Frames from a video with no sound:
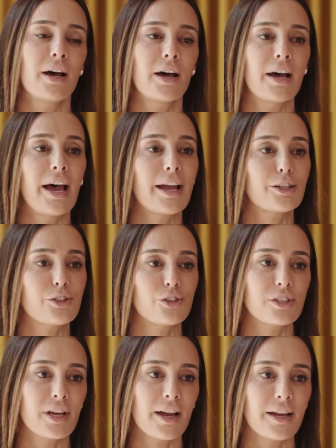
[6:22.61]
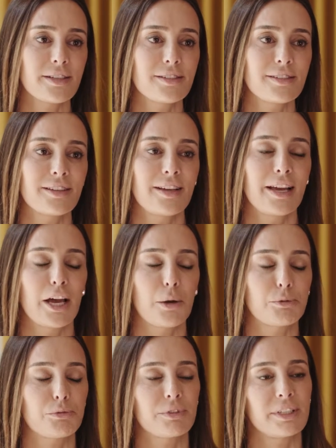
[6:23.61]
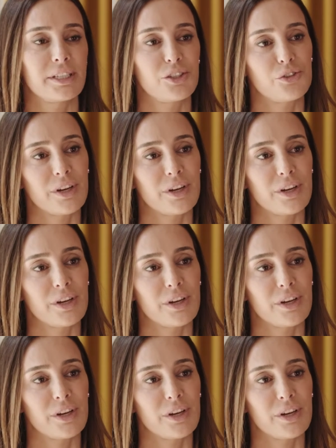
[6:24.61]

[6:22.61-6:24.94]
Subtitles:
Exercise helps release